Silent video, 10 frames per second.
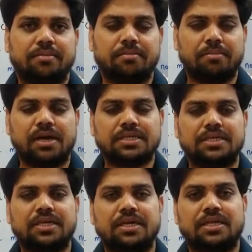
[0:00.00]

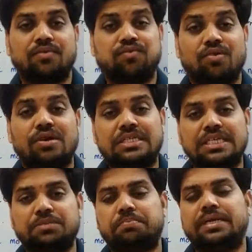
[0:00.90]
But the force
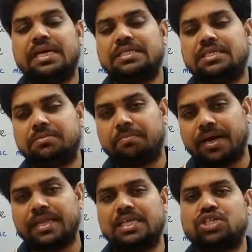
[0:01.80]
experienced
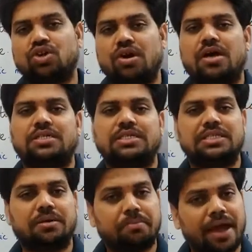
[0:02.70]
by the charge in
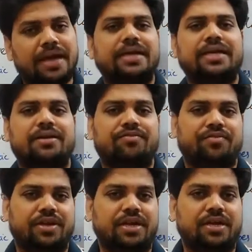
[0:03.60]
the magnetic
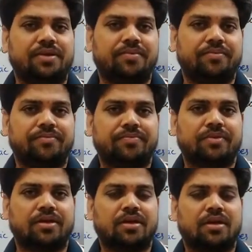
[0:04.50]
field
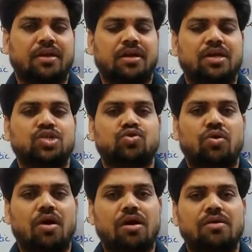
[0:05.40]
is
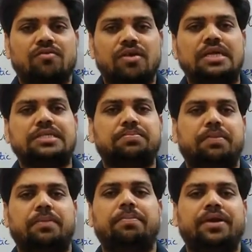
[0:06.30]
always
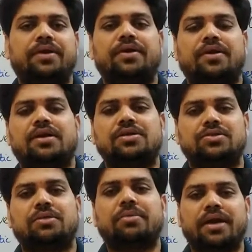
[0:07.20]
perpendicular to
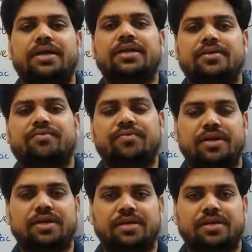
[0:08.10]
the magnetic field.